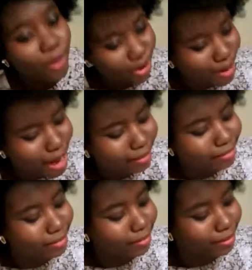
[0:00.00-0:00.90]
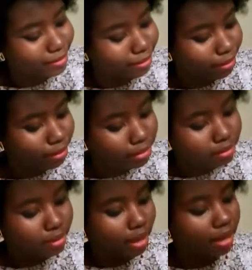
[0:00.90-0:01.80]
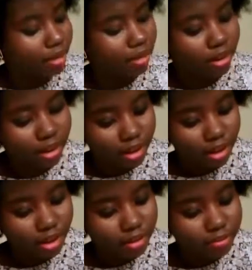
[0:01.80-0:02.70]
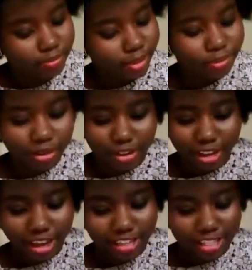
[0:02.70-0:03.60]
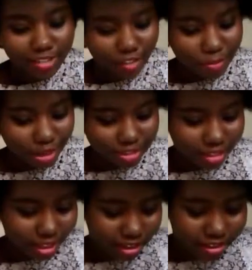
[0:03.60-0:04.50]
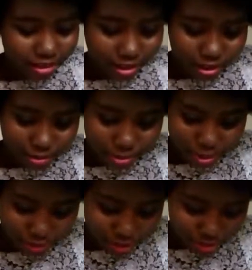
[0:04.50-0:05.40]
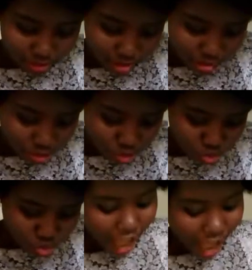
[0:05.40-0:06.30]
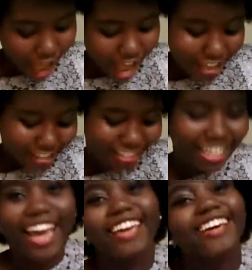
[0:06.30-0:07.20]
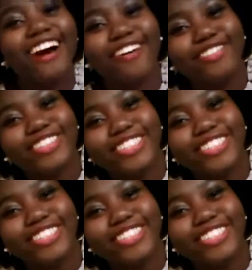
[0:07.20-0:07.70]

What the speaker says: we're at the T's, and oh, okay, I just flipped back to the S. Anyways, Take Off